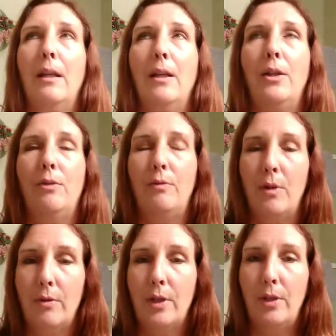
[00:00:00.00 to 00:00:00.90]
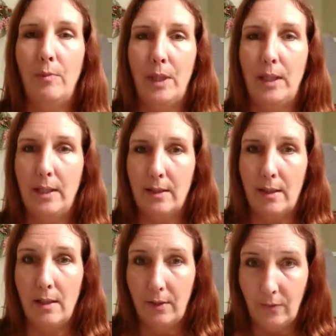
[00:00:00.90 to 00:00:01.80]
you know the humidity is
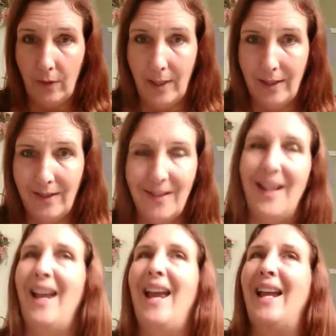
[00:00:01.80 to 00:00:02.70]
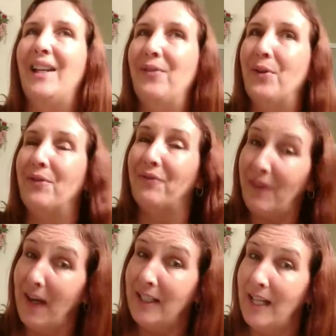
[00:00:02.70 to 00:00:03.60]
not your friend, and if you have
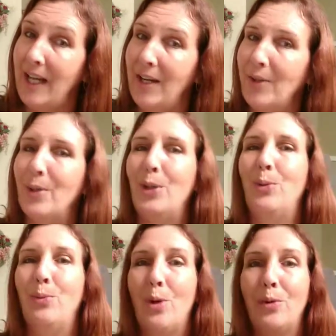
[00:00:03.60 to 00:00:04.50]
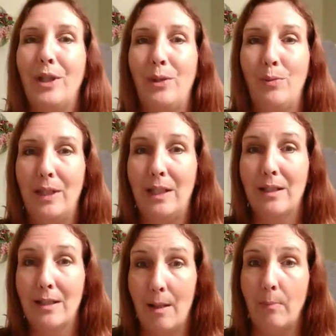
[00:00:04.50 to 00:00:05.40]
fine hair, you know that you need
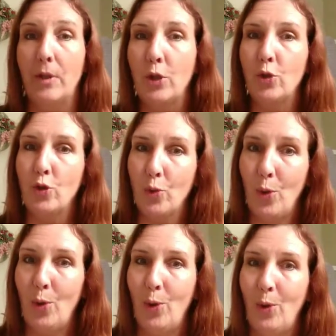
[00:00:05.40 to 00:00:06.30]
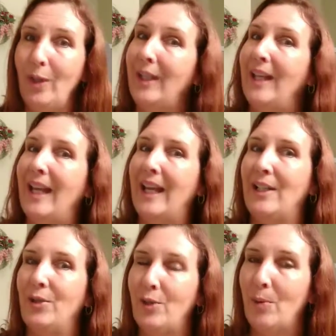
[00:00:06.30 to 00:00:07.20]
some control
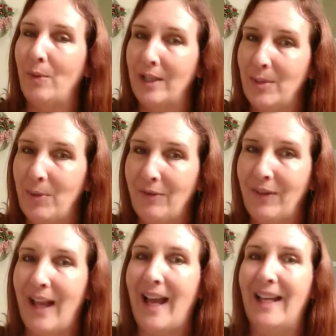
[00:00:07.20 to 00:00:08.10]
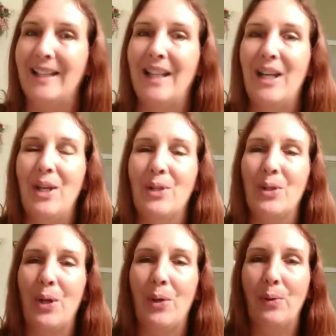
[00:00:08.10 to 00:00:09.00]
and you don't want it to be flat.
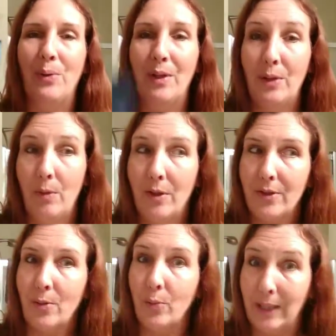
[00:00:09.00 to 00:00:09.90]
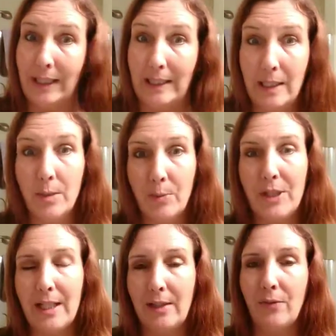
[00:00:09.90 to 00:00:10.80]
So you also really need to
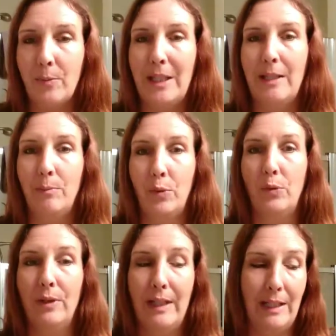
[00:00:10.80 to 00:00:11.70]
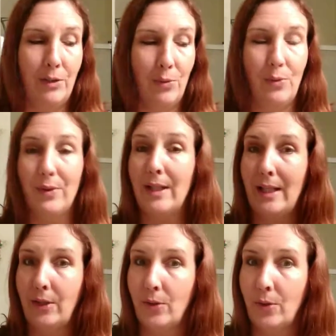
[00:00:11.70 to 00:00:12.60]
protect it from heat tools
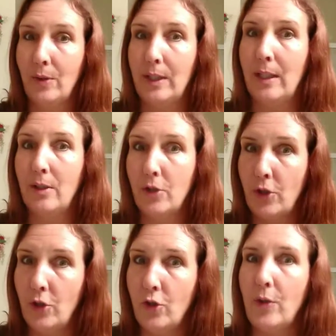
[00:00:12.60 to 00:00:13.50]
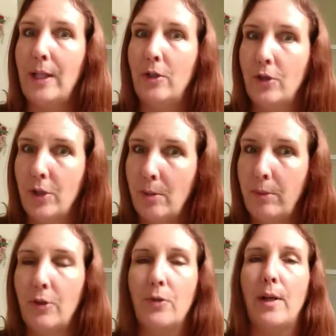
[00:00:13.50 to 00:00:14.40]
like your curling irons and your straighteners and your
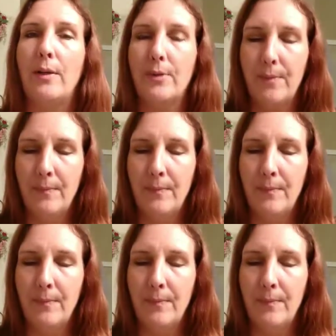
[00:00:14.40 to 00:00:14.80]
blow dryers.